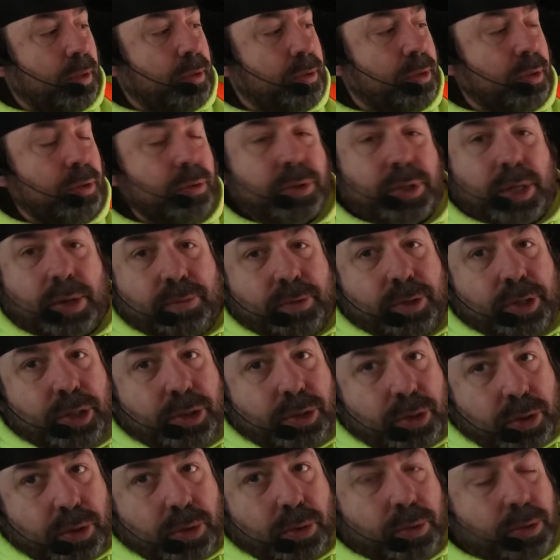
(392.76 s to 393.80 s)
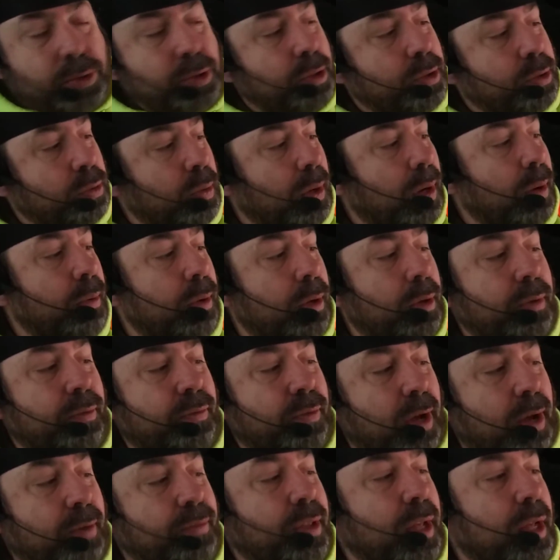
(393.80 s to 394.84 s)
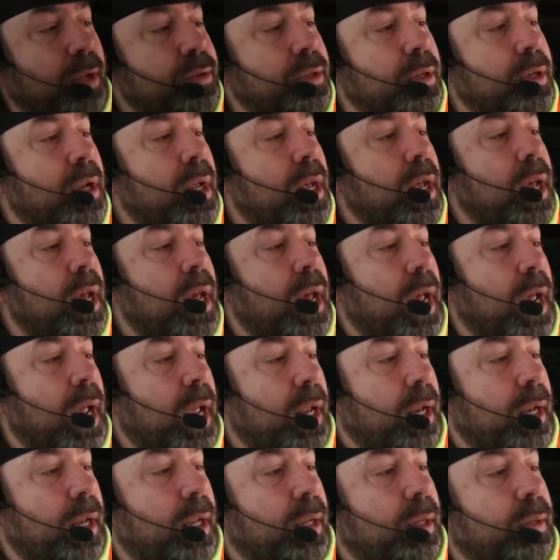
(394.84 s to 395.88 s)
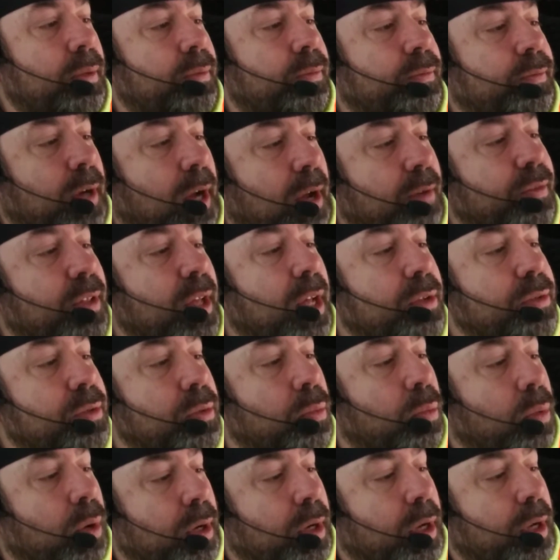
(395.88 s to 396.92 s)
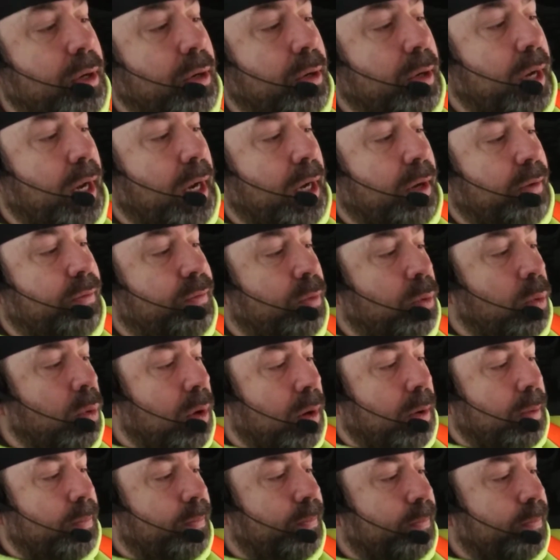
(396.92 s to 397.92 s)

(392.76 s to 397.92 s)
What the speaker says: So 72 is the square root of 5,184.